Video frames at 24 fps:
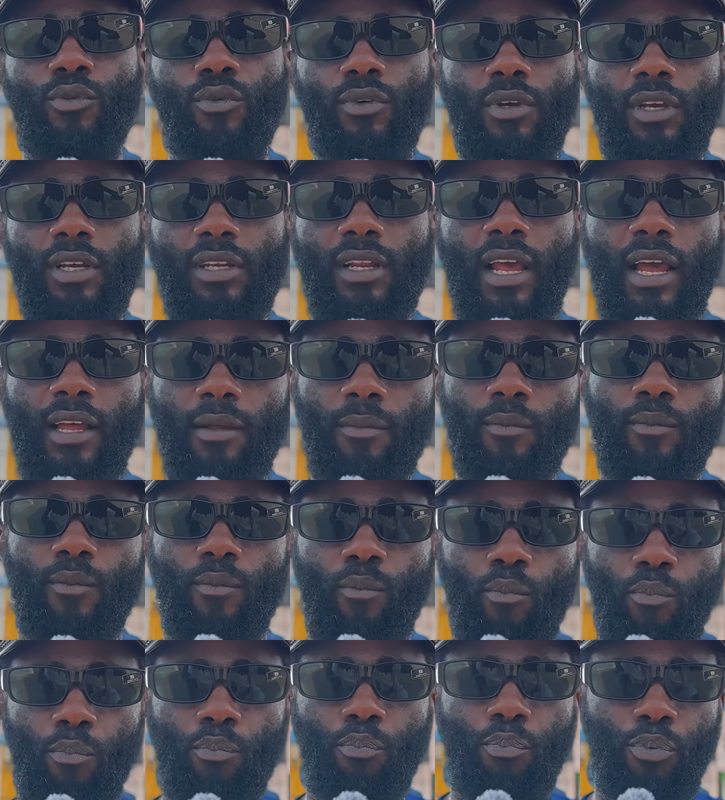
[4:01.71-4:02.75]
It can
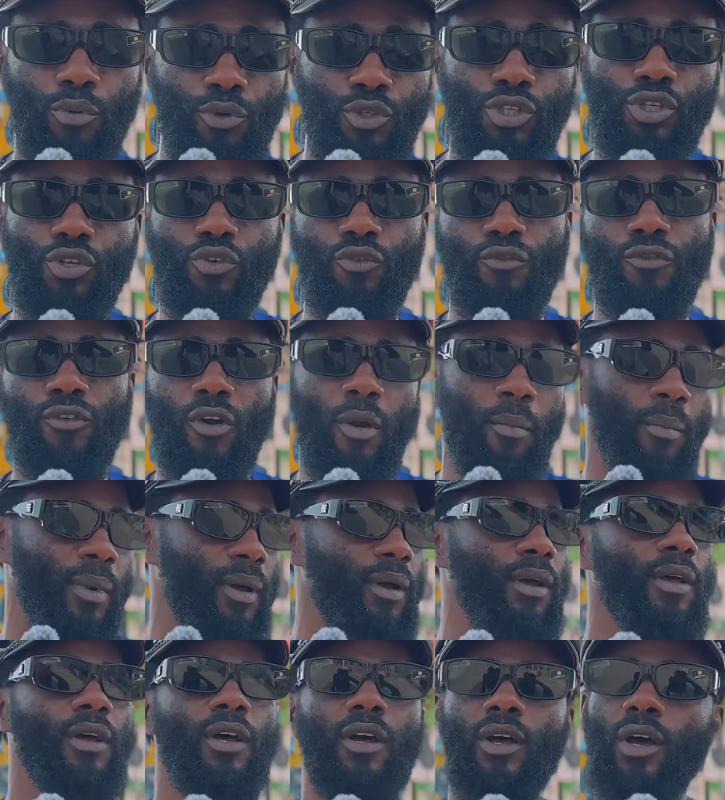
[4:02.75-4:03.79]
push you from
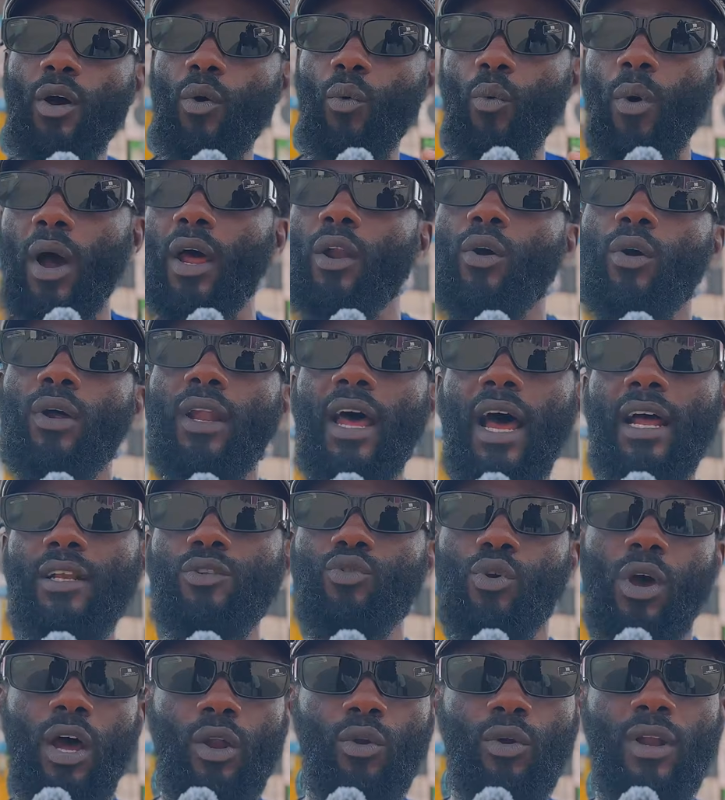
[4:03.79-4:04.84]
one order
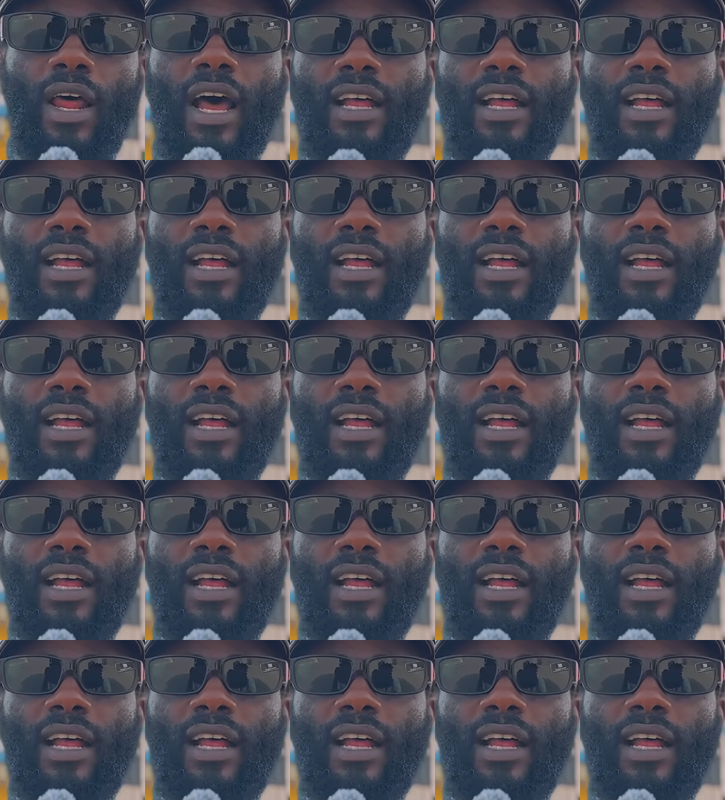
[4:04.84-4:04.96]
to another